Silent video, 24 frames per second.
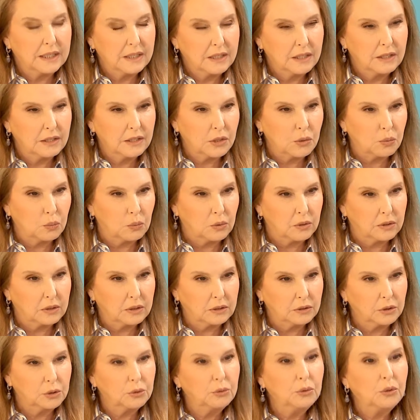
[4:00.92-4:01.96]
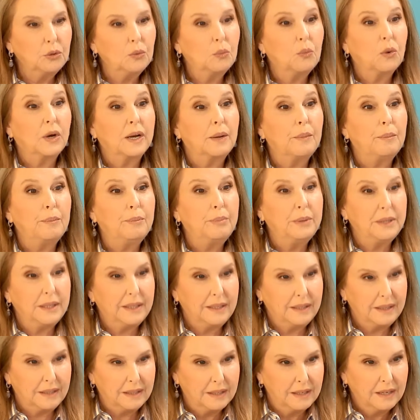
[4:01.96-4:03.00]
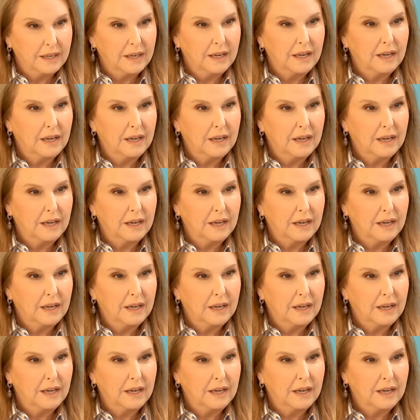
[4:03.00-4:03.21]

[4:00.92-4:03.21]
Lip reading: into this world, who you want to be